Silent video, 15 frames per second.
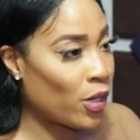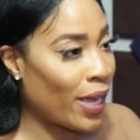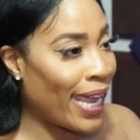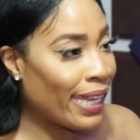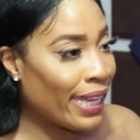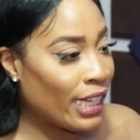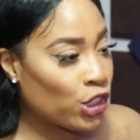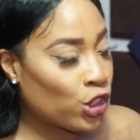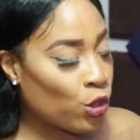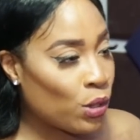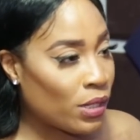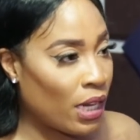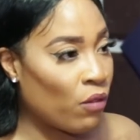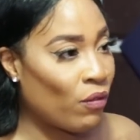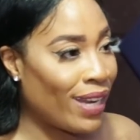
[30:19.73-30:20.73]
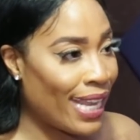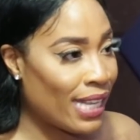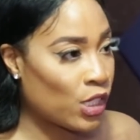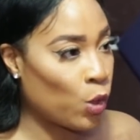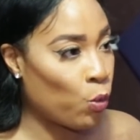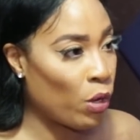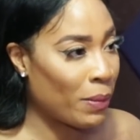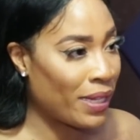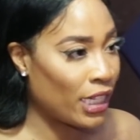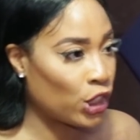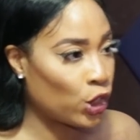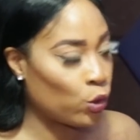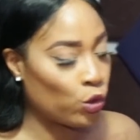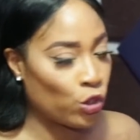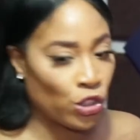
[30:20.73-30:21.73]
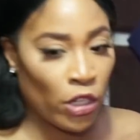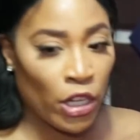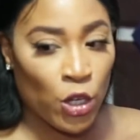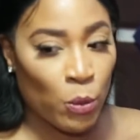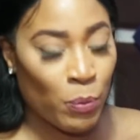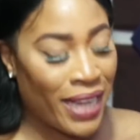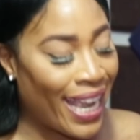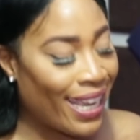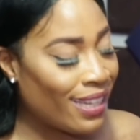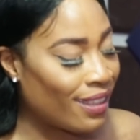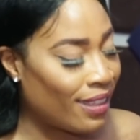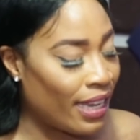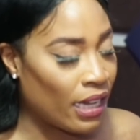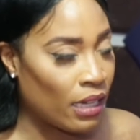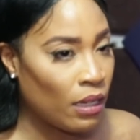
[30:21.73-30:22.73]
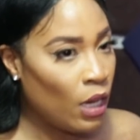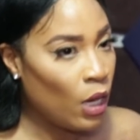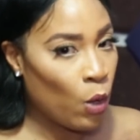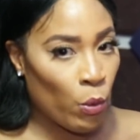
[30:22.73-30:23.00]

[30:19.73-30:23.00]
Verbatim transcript: So issues that relate to women and children. So it could be anything.